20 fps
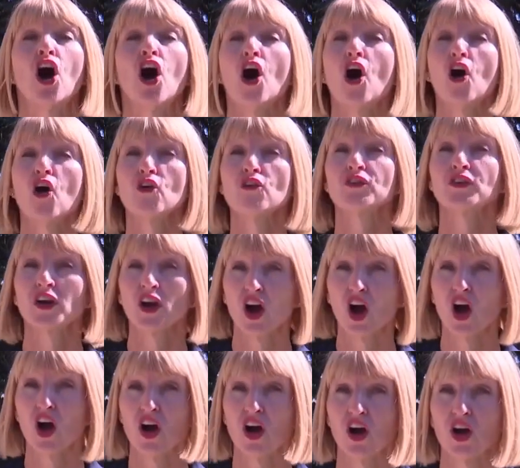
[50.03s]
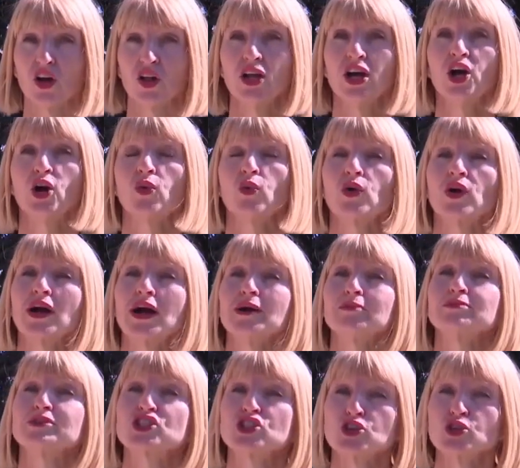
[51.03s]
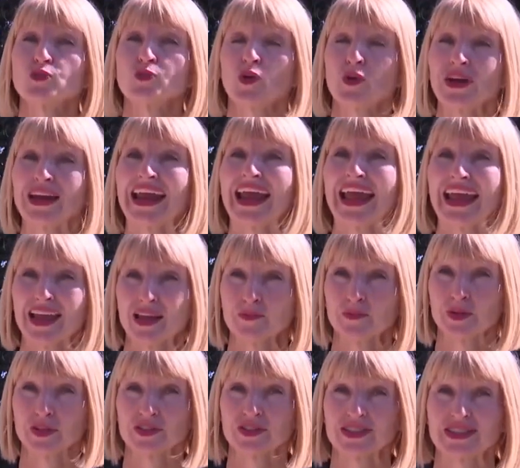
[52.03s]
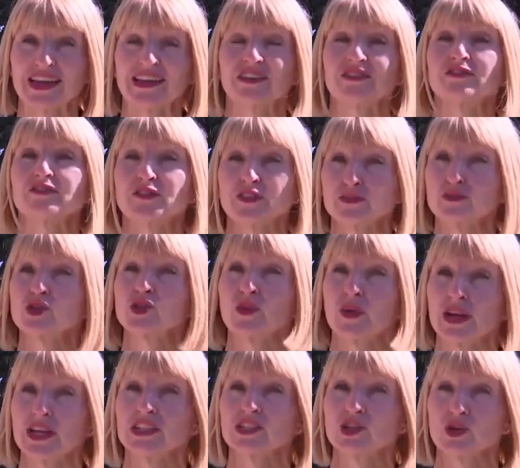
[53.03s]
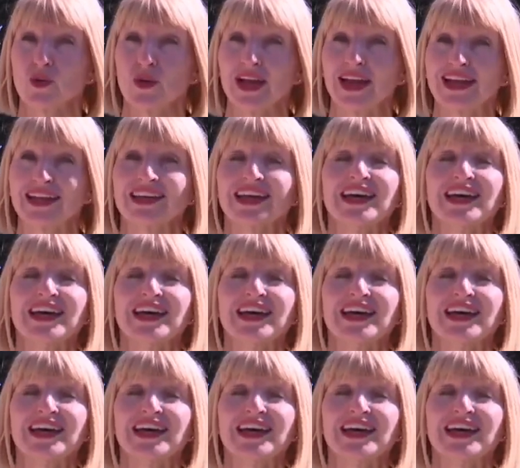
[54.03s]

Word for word: overall, we're up 2.8% from 2020.